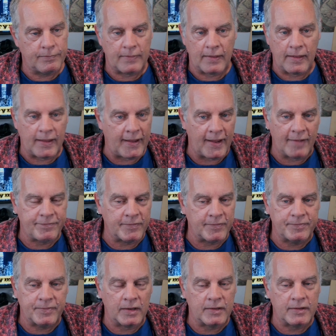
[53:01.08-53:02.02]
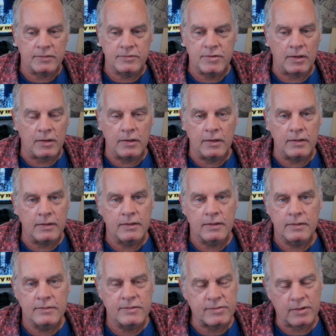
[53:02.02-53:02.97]
half a fucking tard,
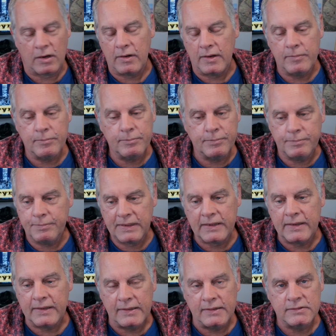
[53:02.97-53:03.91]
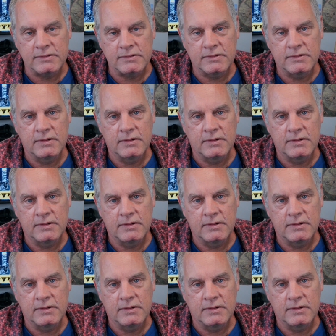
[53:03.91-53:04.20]
sorry, but he is,